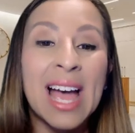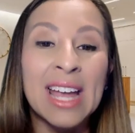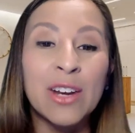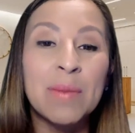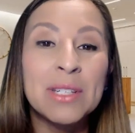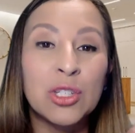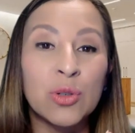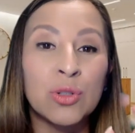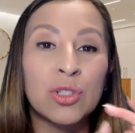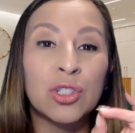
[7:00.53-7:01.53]
the eye cream is
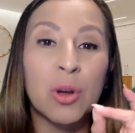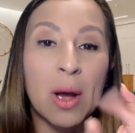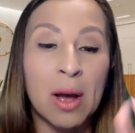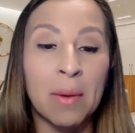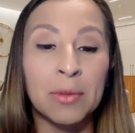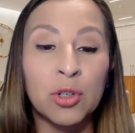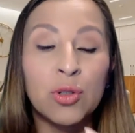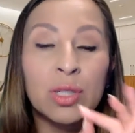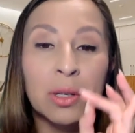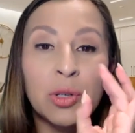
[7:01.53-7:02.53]
used,
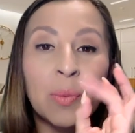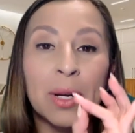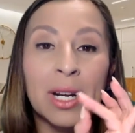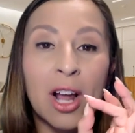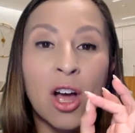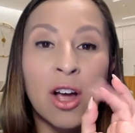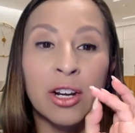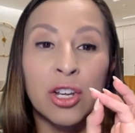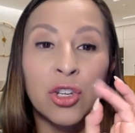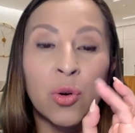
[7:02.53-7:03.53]
you put it
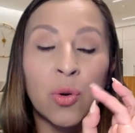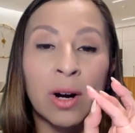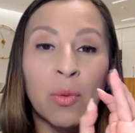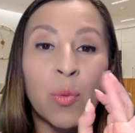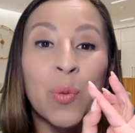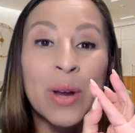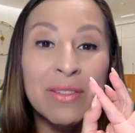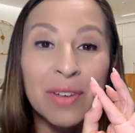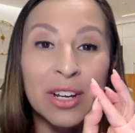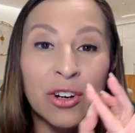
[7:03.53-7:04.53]
on your
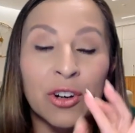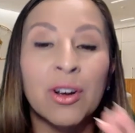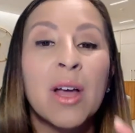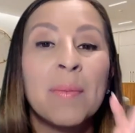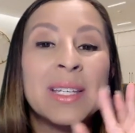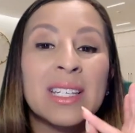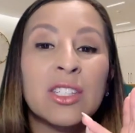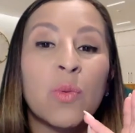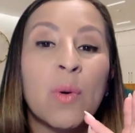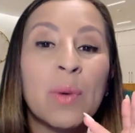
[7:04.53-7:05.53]
ring finger because
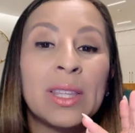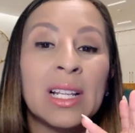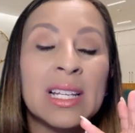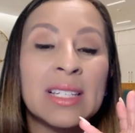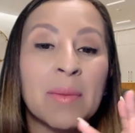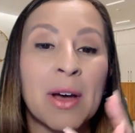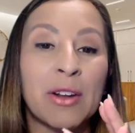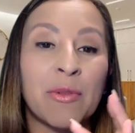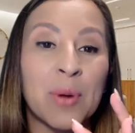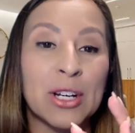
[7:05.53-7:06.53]
it's the one with the least
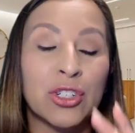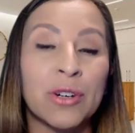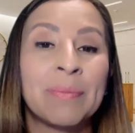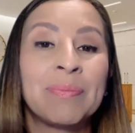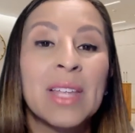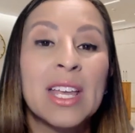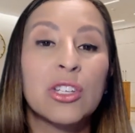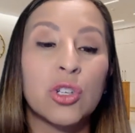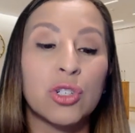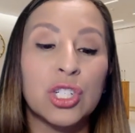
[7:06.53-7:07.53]
amount of pressure.
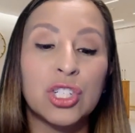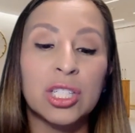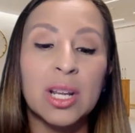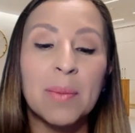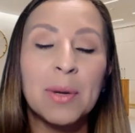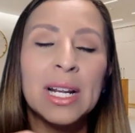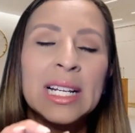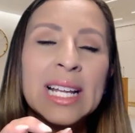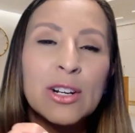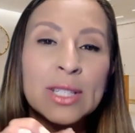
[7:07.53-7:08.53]
So she's just going to put a
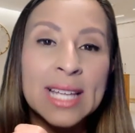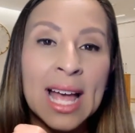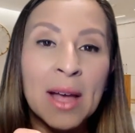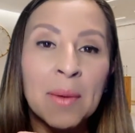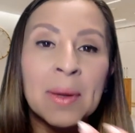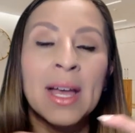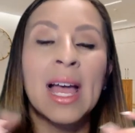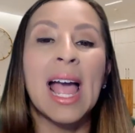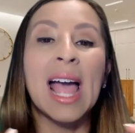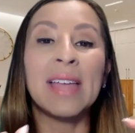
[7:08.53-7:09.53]
little dab,
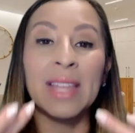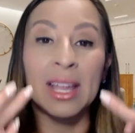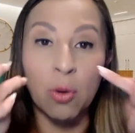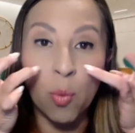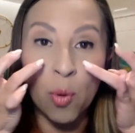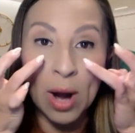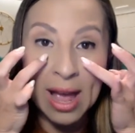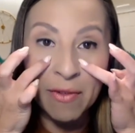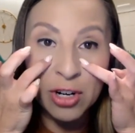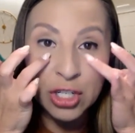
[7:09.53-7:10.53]
and then
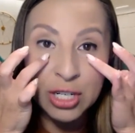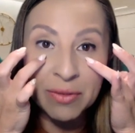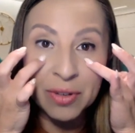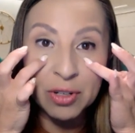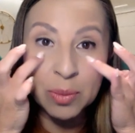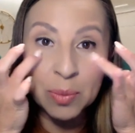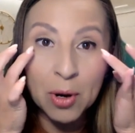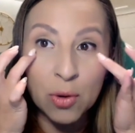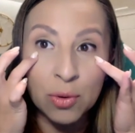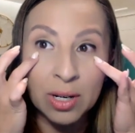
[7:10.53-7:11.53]
wherever she feels
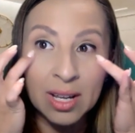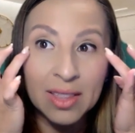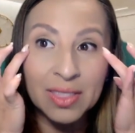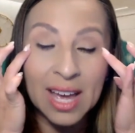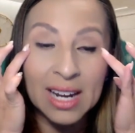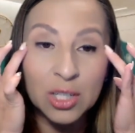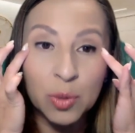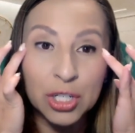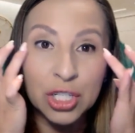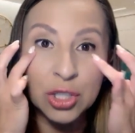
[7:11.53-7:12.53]
bone, that is
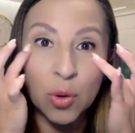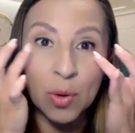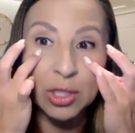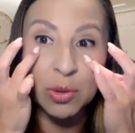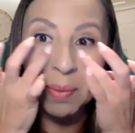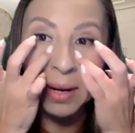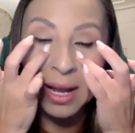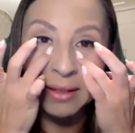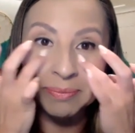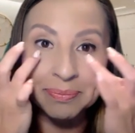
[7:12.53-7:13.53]
where she's going to
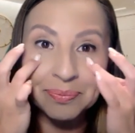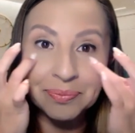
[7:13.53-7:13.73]
apply it.